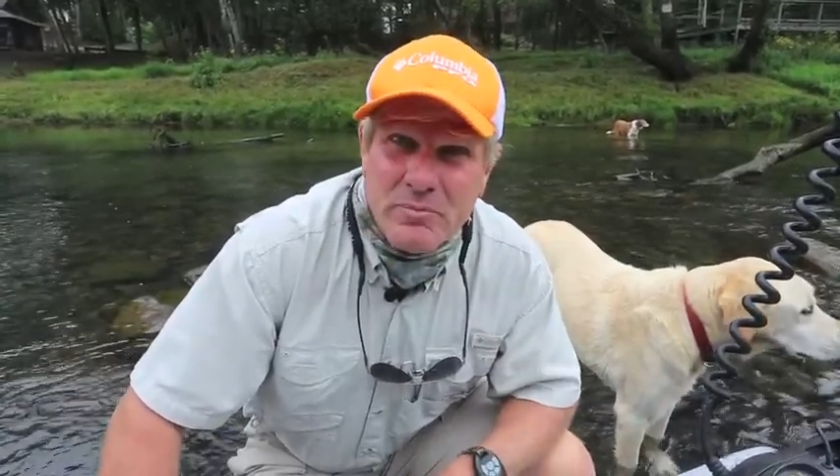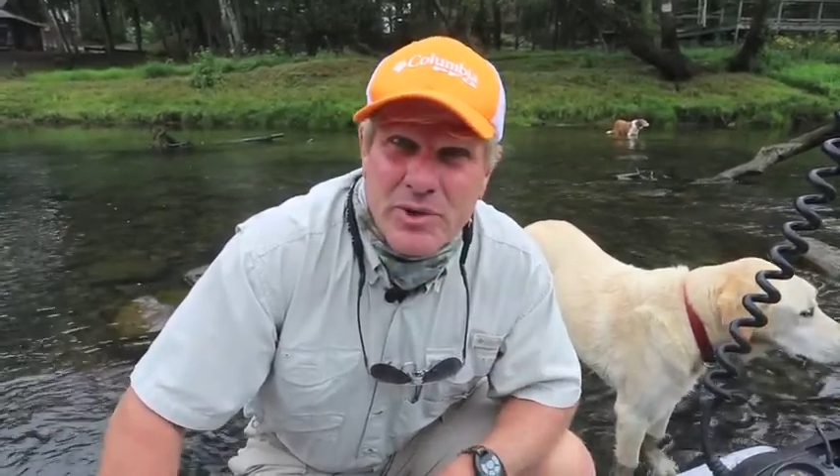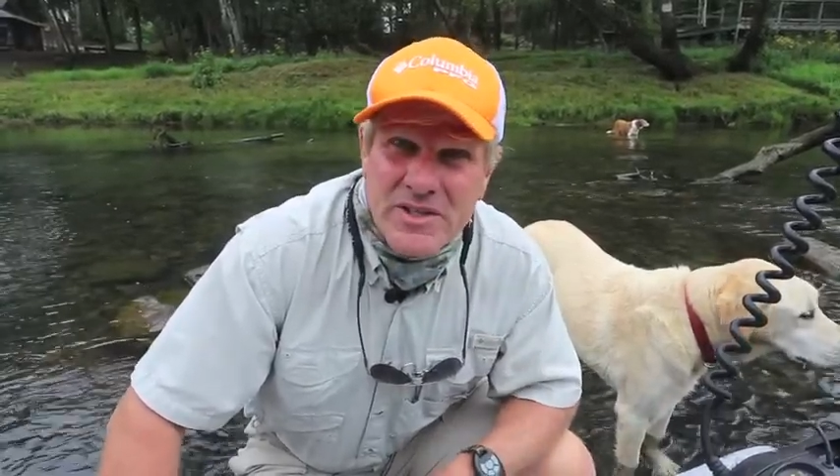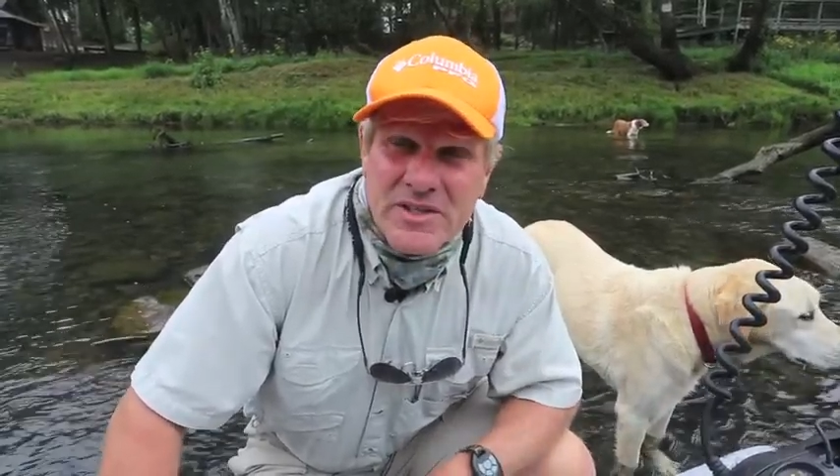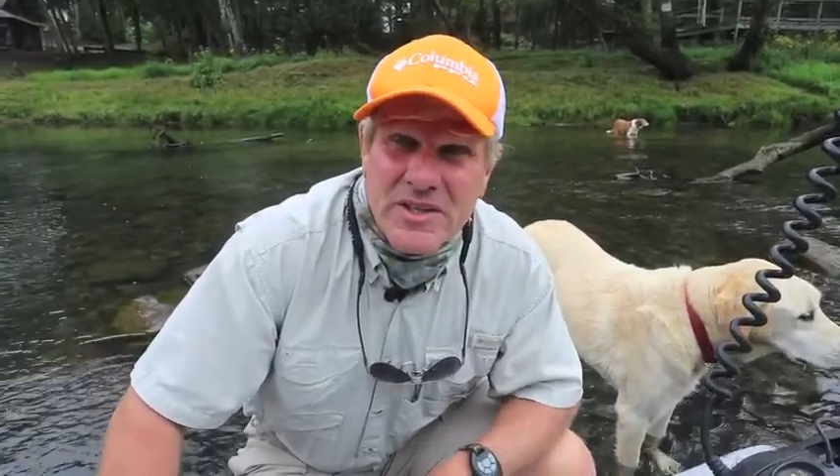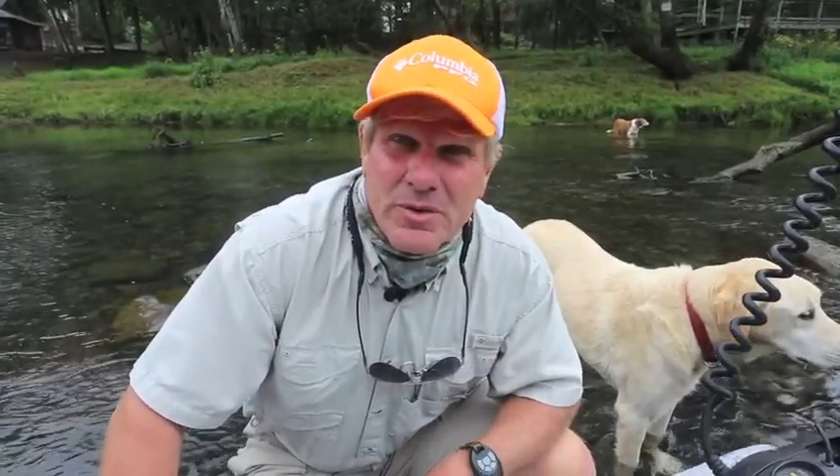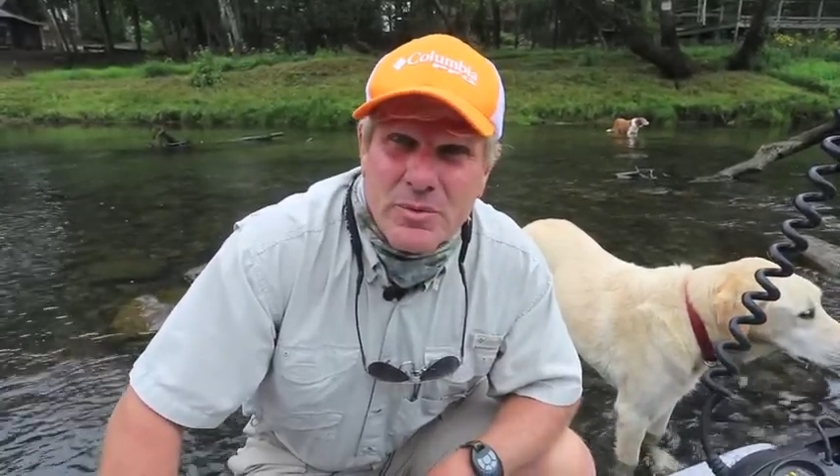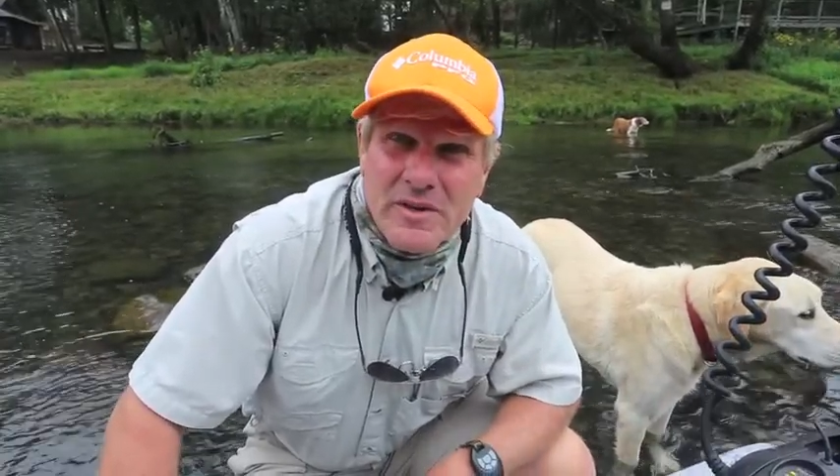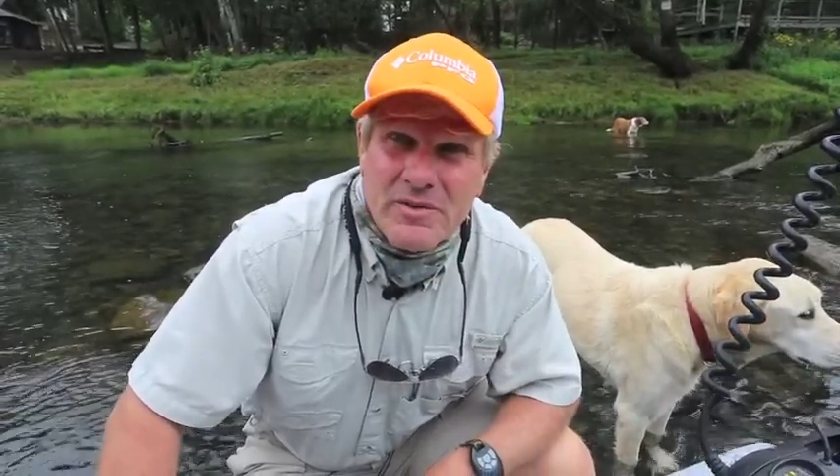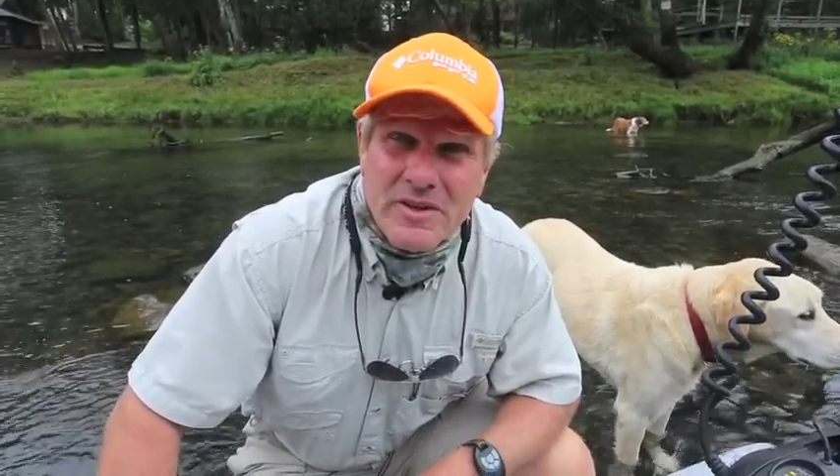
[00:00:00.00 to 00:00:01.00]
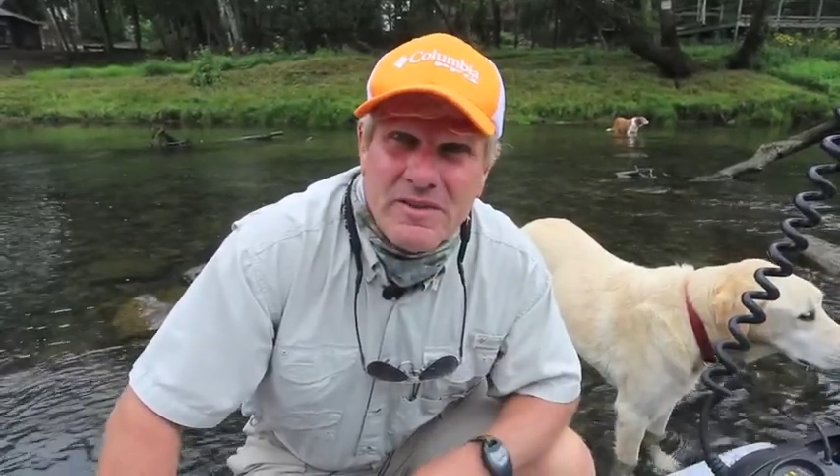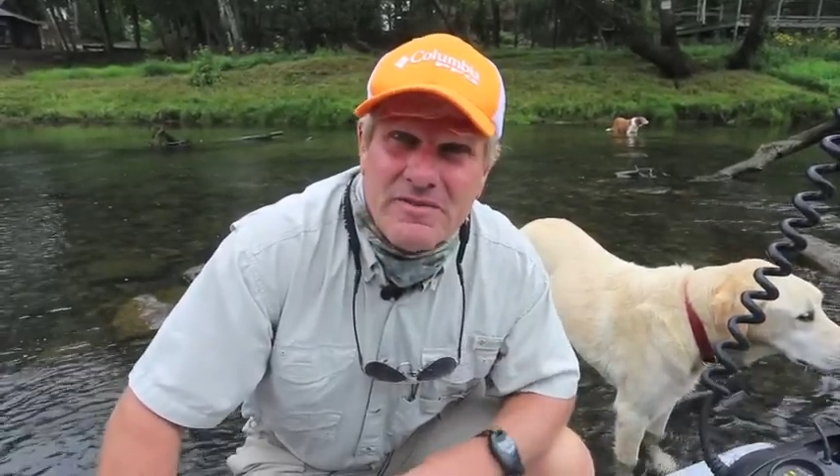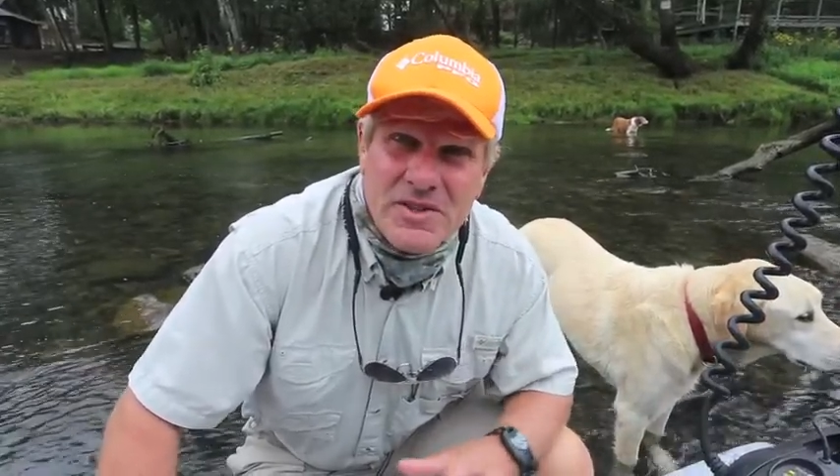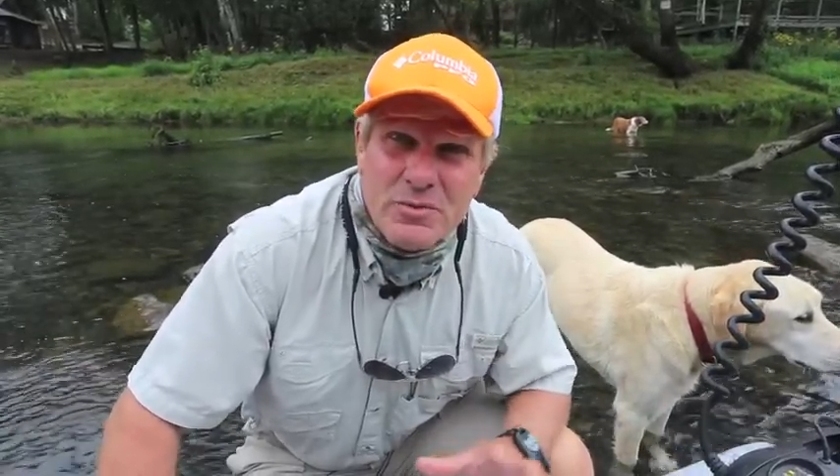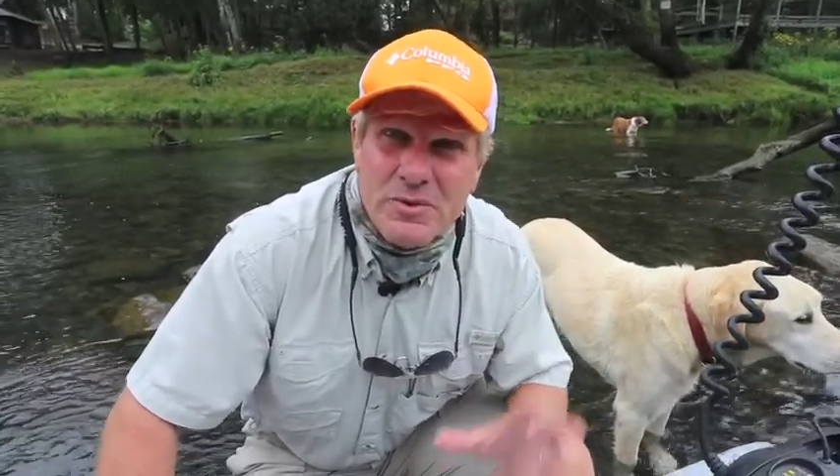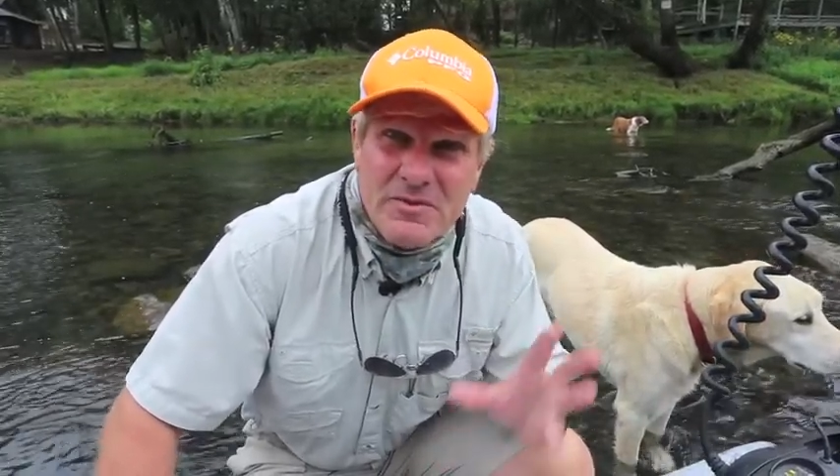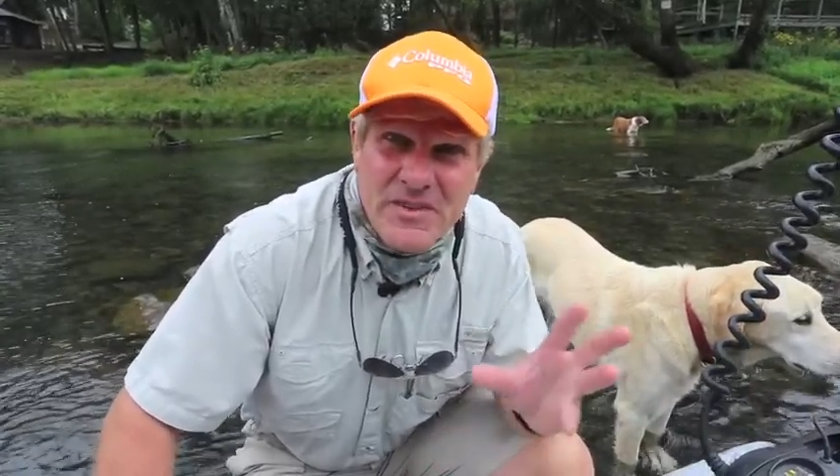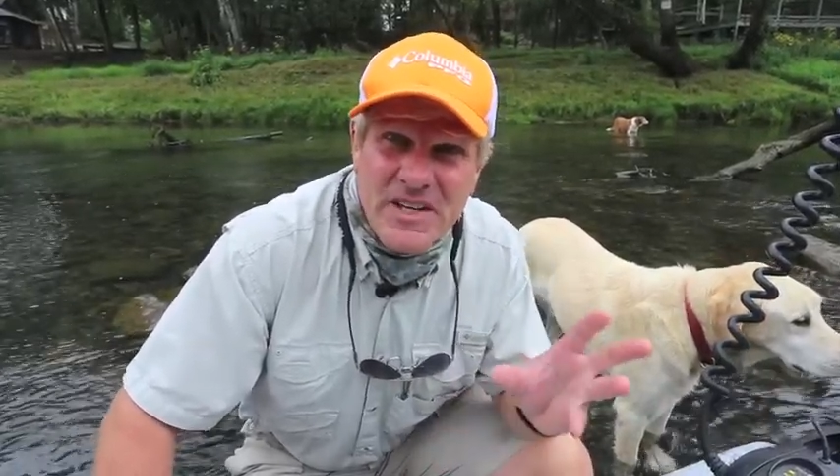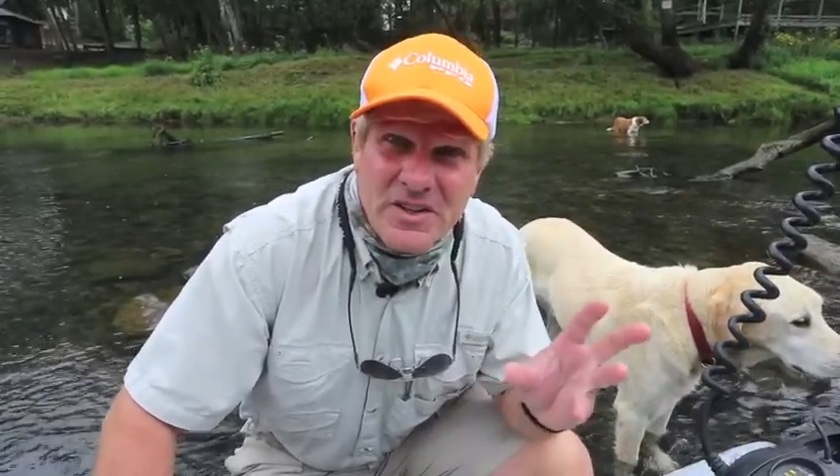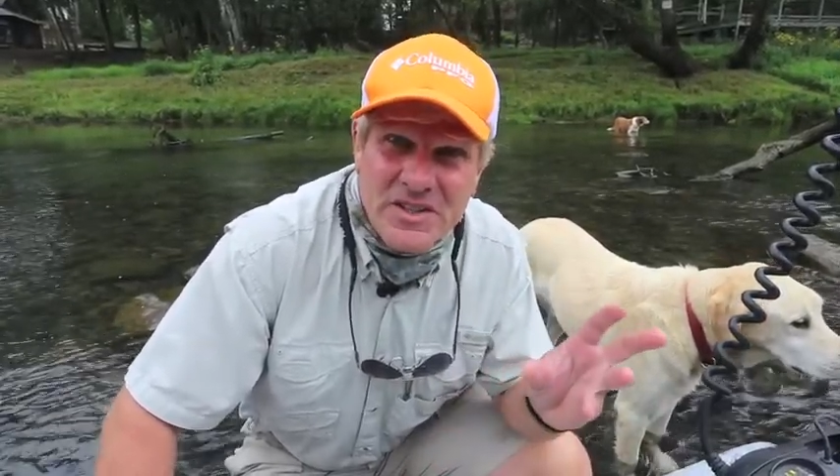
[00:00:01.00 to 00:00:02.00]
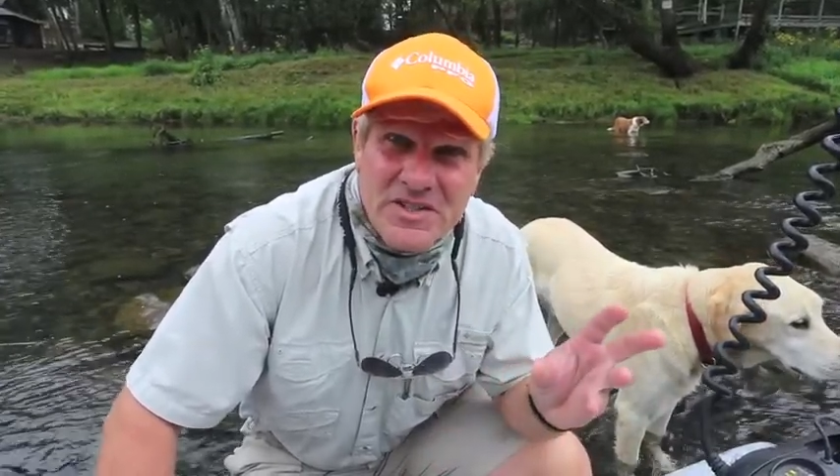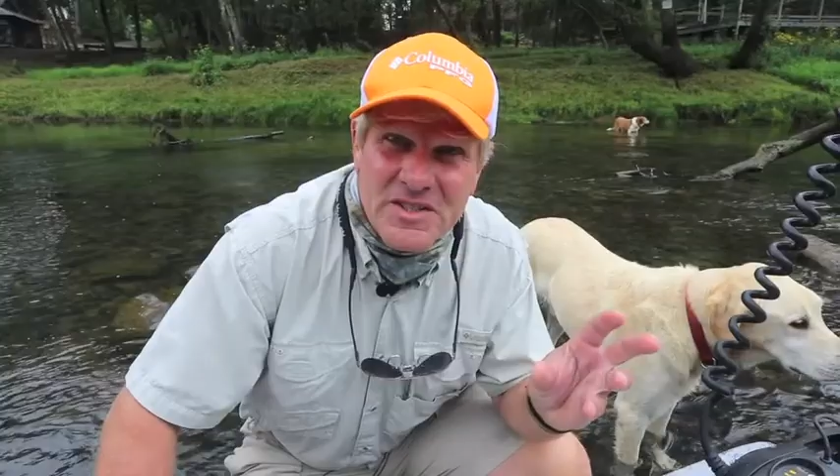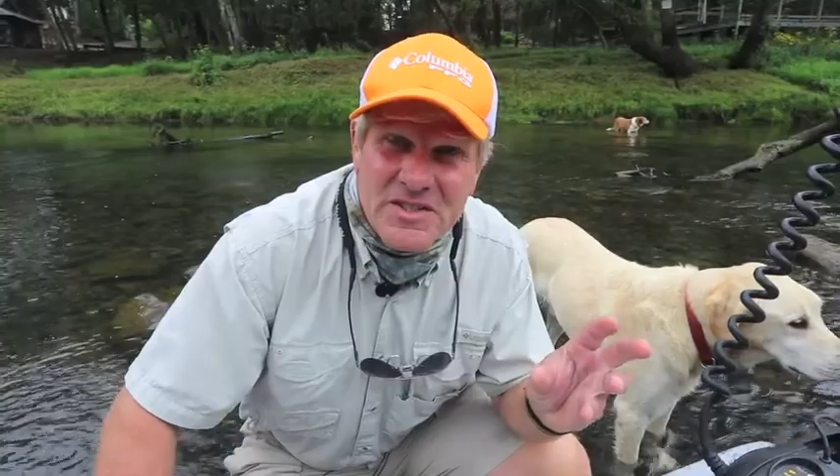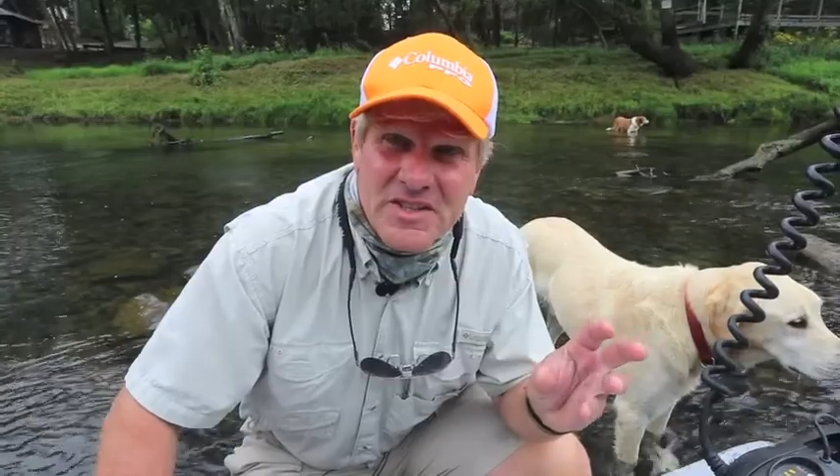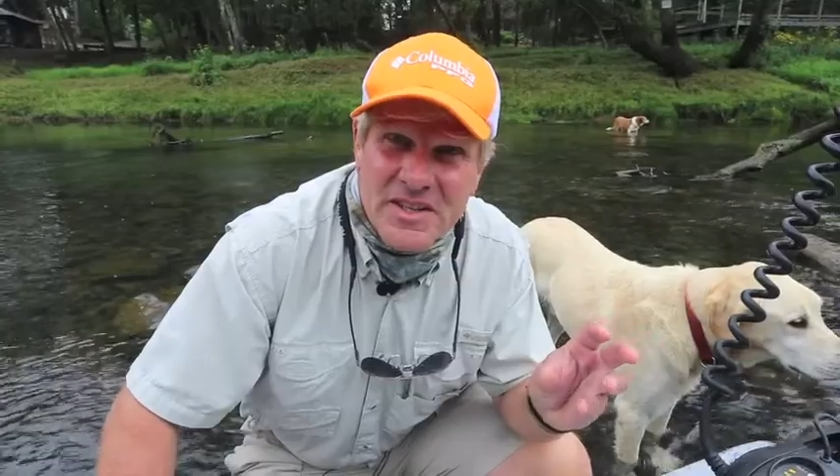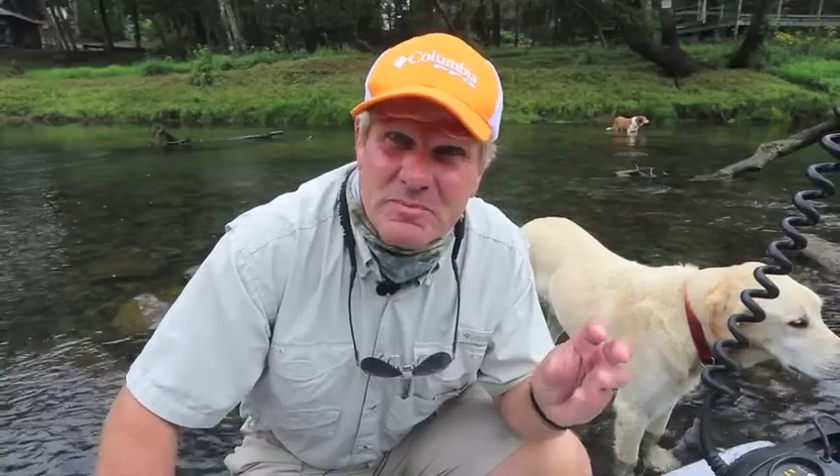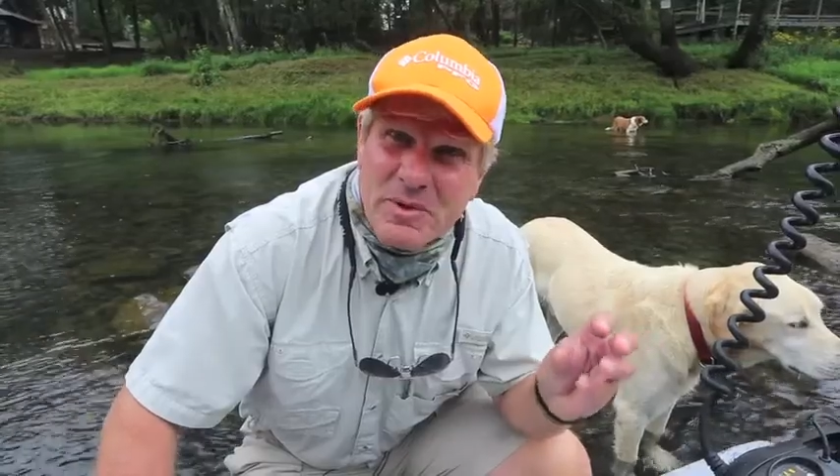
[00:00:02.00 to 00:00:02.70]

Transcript: present in the river and the fish would feed on these insects,